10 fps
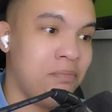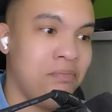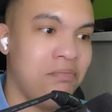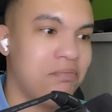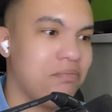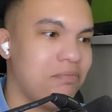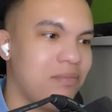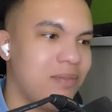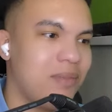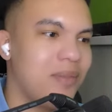
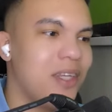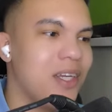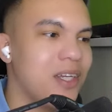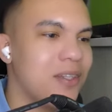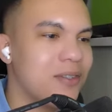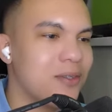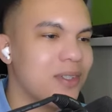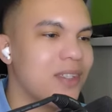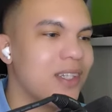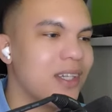Hmm,
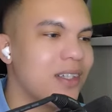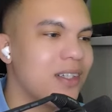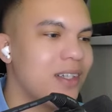interesting.